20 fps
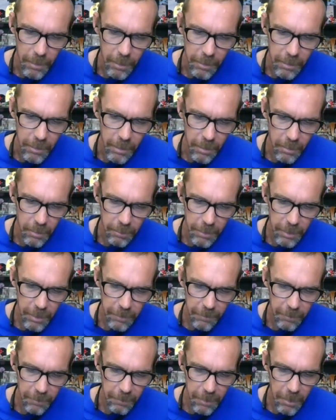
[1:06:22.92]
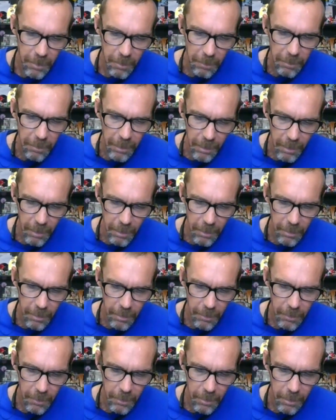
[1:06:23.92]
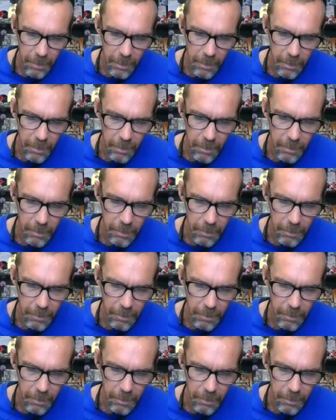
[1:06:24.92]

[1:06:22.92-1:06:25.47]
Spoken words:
Tinkerbell from Peter Pan and